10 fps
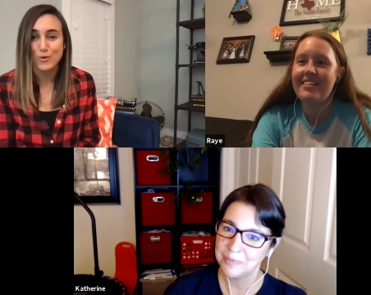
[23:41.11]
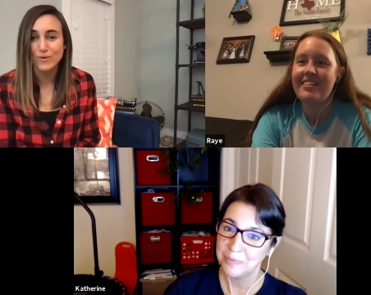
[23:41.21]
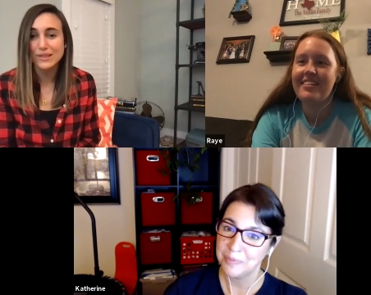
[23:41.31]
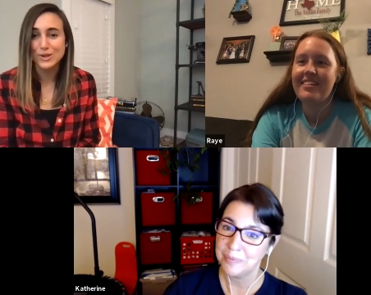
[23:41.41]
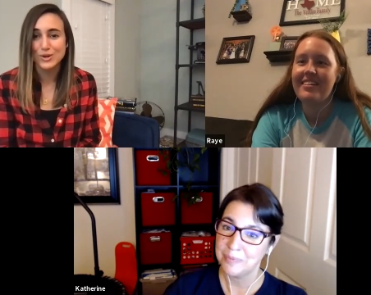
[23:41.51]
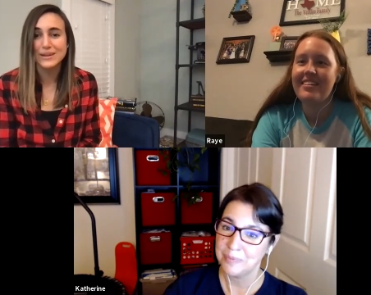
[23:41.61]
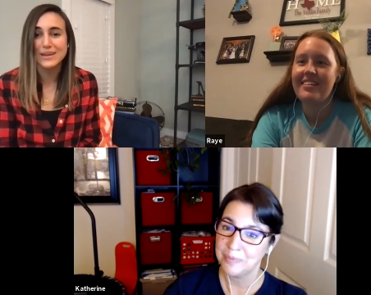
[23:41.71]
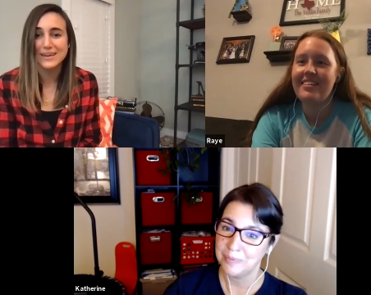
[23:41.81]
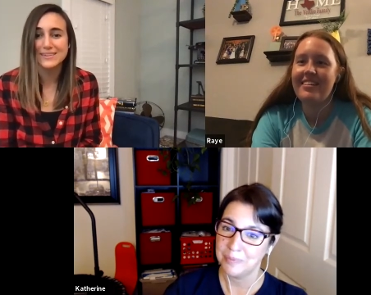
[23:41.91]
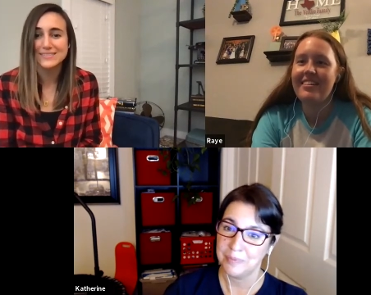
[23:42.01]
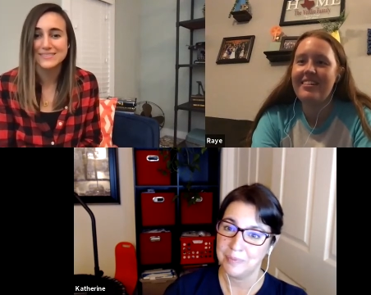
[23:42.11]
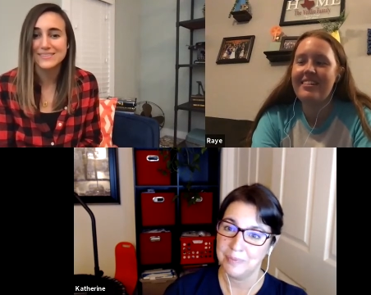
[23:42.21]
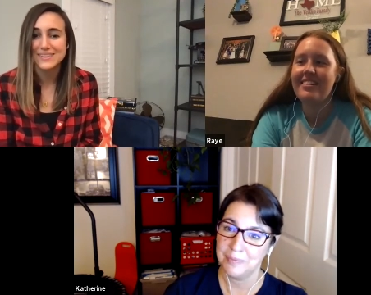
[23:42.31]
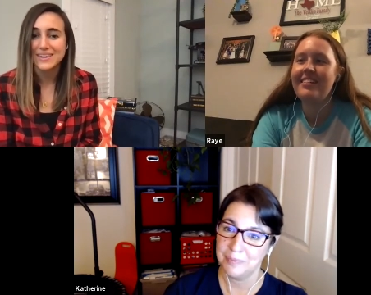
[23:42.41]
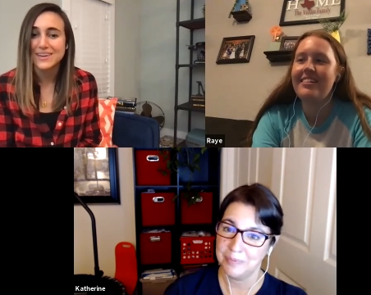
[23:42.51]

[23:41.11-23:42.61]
Speaker 1: a really good case